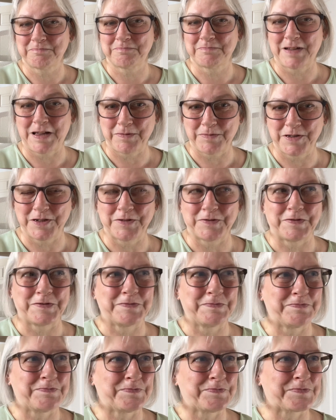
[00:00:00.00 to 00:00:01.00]
Let me know.
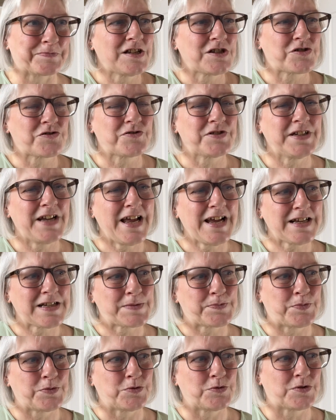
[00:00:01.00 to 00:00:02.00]
So the
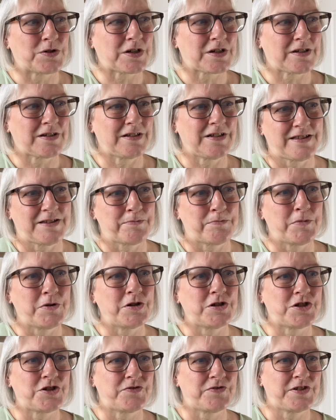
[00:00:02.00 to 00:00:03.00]
next book,
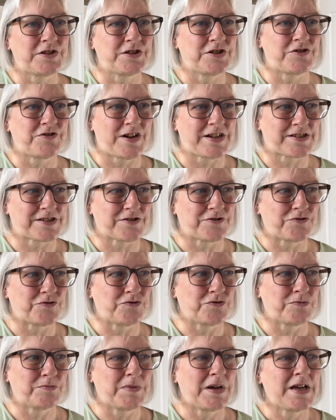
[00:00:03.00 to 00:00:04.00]
Murder in the Dressing
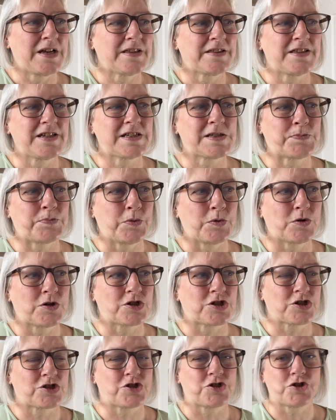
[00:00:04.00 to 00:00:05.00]
Room. This book
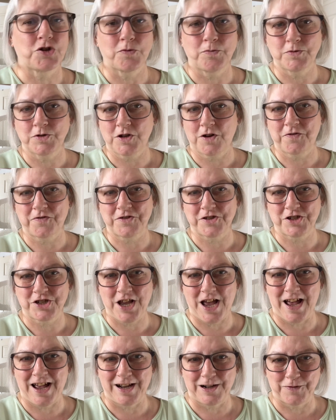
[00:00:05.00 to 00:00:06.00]
just jumped off the
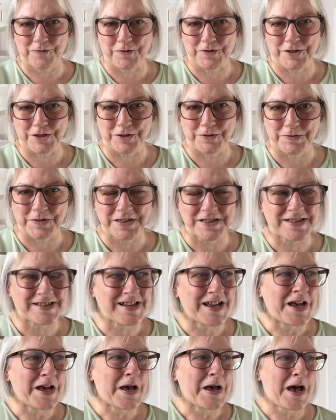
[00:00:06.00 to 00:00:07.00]
shelf to us
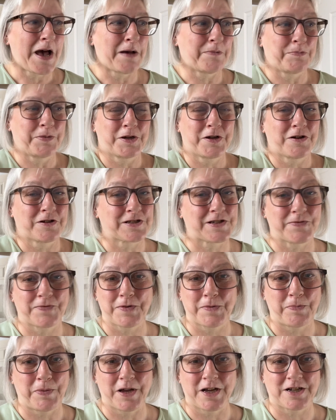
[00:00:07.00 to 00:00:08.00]
because of
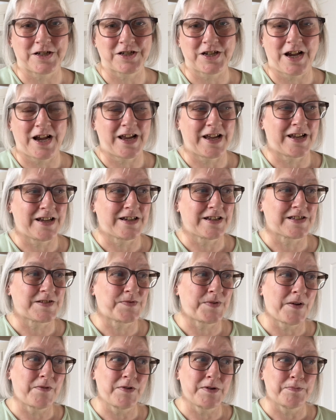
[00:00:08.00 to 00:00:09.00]
the picture. It is
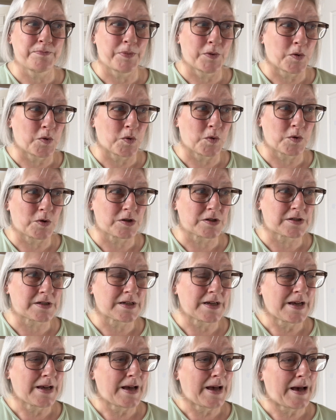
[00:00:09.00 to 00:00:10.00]
very bold.
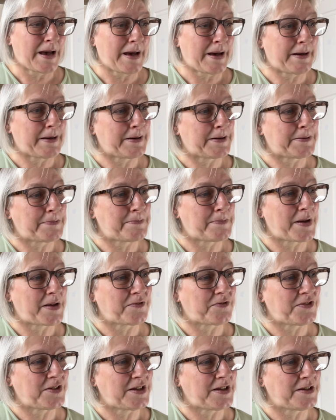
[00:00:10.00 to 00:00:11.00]

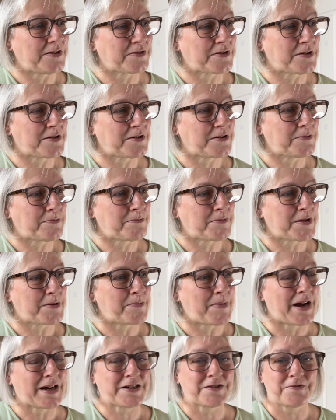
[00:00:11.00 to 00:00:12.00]
The
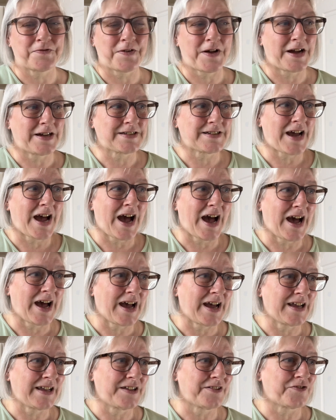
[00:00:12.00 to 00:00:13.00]
magnified
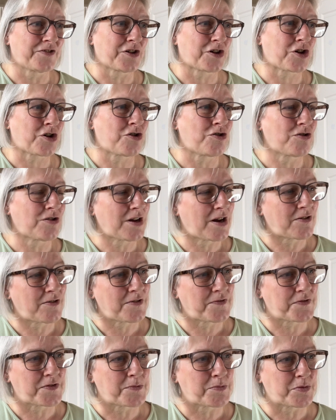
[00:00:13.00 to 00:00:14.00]
eye, the colour
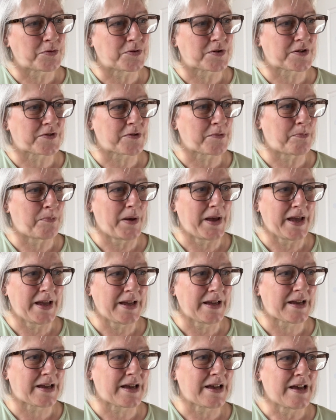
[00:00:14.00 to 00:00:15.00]
of the book, the
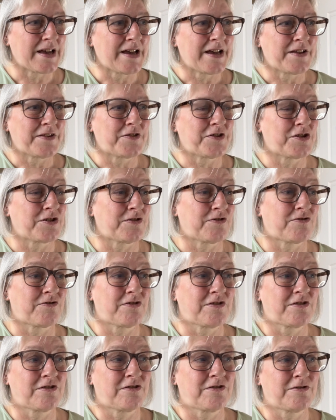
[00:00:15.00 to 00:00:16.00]
pink,
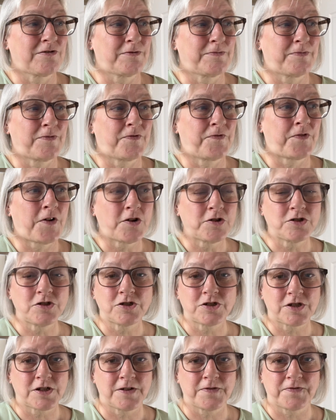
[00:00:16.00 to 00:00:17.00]
the
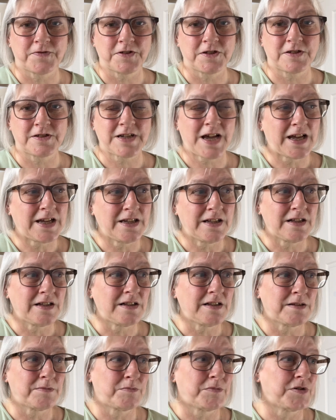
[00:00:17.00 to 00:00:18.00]
font of the
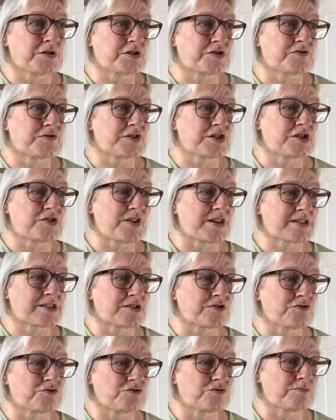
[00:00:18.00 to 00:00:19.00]
title, Murder in the
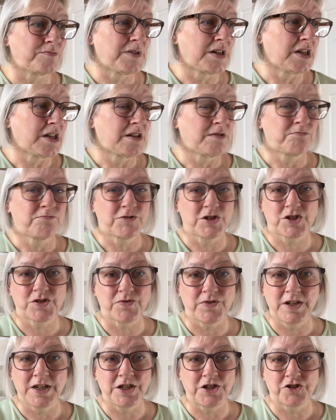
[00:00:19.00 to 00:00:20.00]
Dressing Room, just
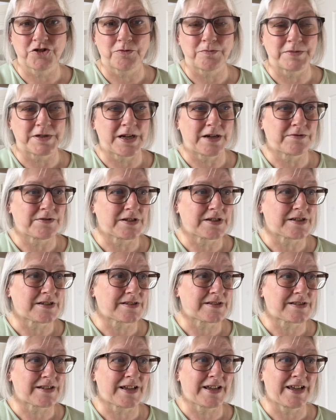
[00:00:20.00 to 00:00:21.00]
really jumped out at
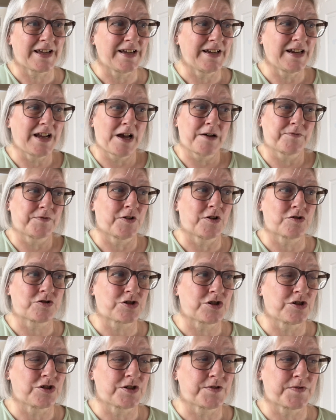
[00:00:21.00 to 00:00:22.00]
us. Again, I've not
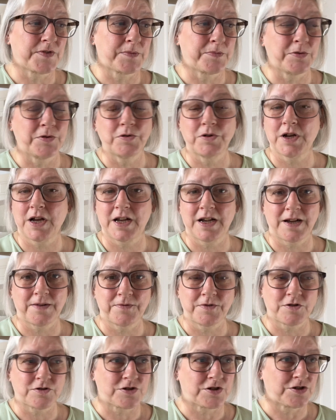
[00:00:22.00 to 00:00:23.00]
heard of the book and I've
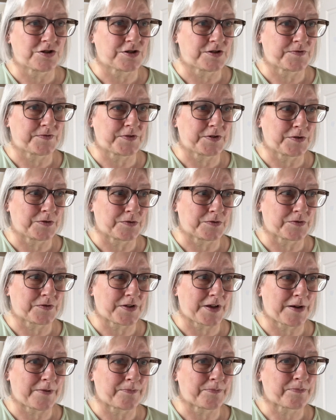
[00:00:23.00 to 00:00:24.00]
not heard of the
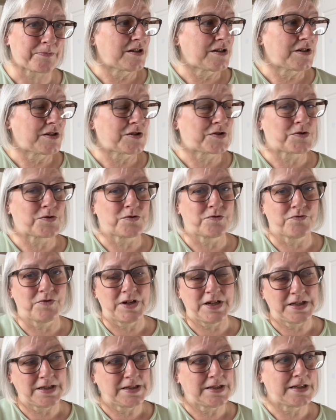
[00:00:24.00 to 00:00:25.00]
author. So
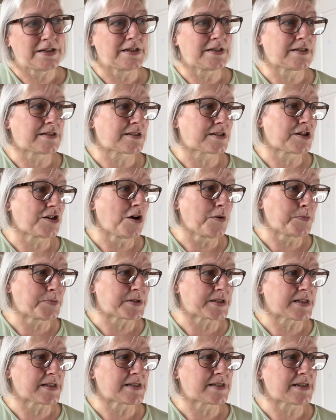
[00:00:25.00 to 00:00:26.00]
reading the
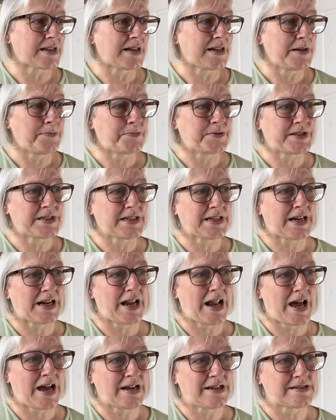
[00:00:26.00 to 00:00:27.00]
synopsis, Lipstick
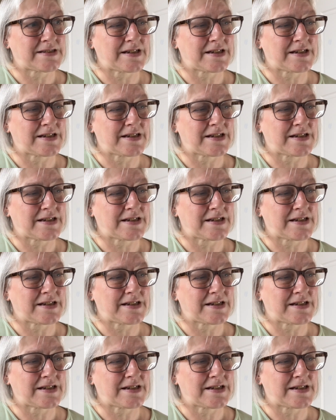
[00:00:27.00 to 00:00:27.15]
Lies